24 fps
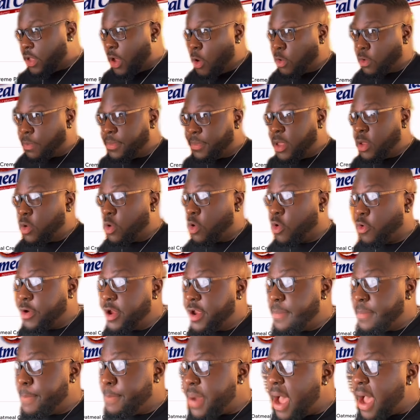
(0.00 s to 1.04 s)
oatmeal
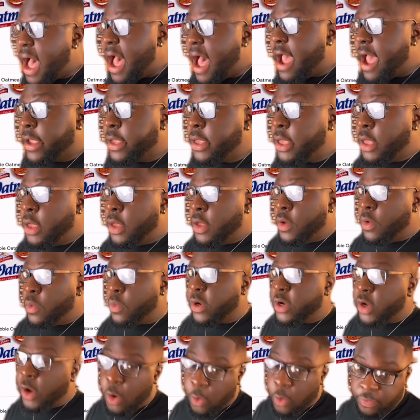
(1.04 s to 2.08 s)
cream pie
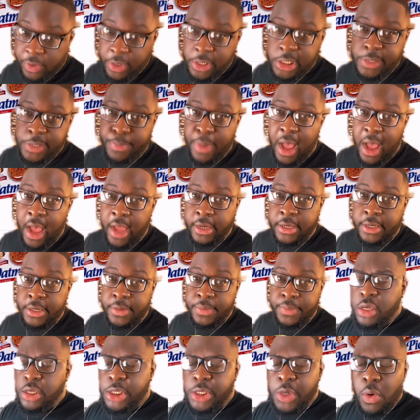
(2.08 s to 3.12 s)
would hold this spot.
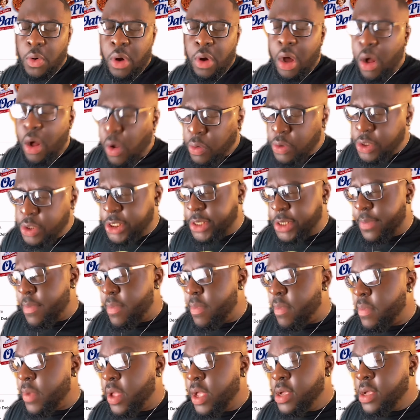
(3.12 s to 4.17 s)
So wholesome,
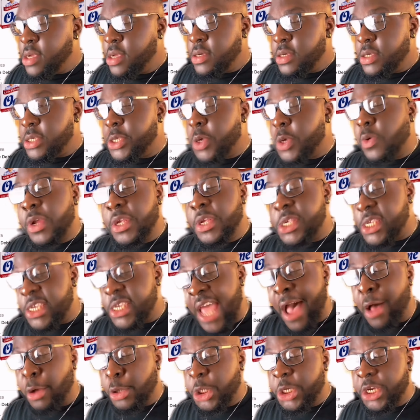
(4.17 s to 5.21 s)
so
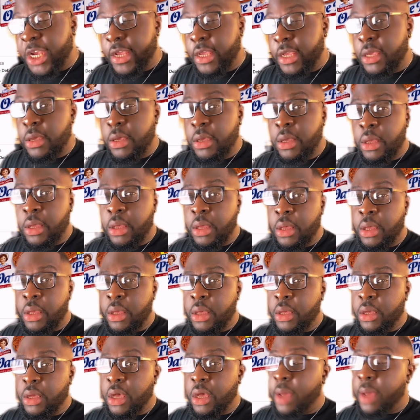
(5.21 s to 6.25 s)
nostalgic,
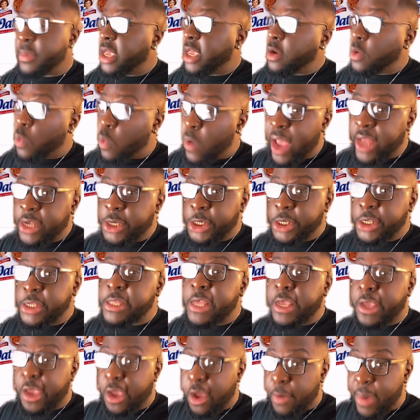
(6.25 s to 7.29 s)
I'm getting wet just
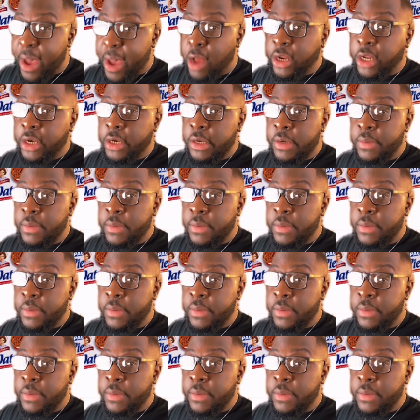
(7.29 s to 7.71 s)
thinking about it.